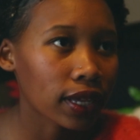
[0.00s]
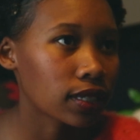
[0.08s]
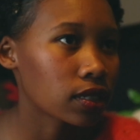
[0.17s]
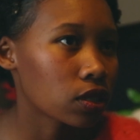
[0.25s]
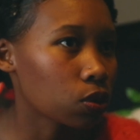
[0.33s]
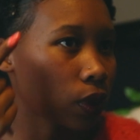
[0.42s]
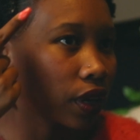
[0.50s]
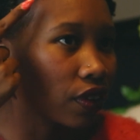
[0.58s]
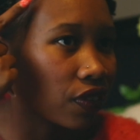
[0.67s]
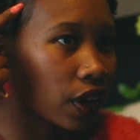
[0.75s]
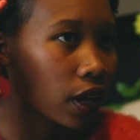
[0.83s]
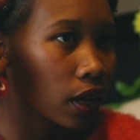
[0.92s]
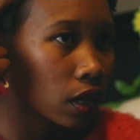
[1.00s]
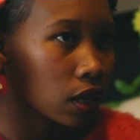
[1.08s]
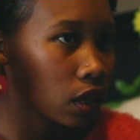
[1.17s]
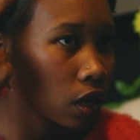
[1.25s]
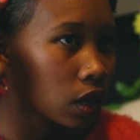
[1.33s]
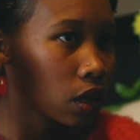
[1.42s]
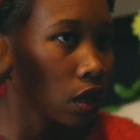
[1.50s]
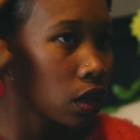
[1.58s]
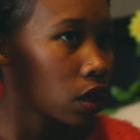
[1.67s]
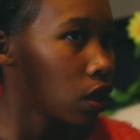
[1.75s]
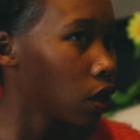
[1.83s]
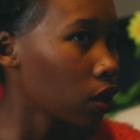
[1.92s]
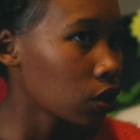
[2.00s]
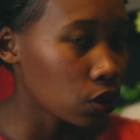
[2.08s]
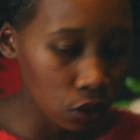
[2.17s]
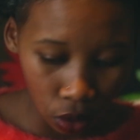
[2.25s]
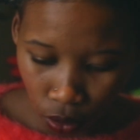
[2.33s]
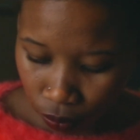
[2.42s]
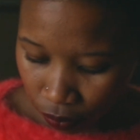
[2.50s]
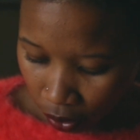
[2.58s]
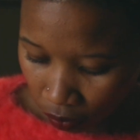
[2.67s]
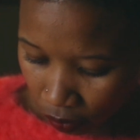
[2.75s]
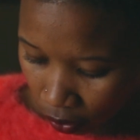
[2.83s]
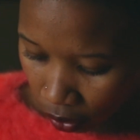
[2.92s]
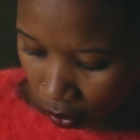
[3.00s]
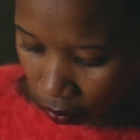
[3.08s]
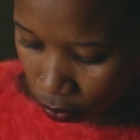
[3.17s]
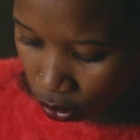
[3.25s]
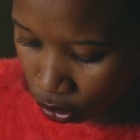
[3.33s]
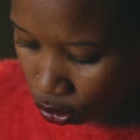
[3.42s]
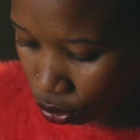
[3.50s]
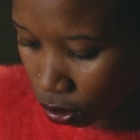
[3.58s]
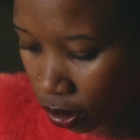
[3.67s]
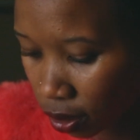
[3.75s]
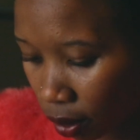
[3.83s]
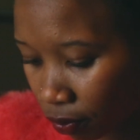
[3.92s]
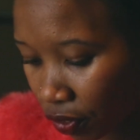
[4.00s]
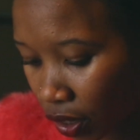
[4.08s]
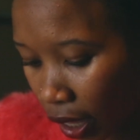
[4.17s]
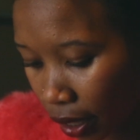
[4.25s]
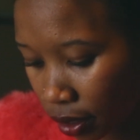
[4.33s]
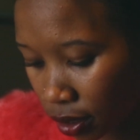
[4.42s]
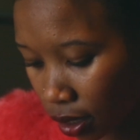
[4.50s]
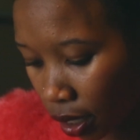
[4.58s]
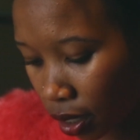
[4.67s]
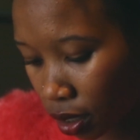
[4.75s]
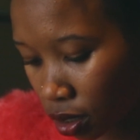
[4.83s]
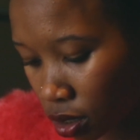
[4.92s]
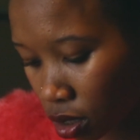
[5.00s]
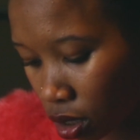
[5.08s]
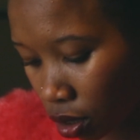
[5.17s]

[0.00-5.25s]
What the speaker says: excess whatever, you know. And then I'm gonna do the same for the other side.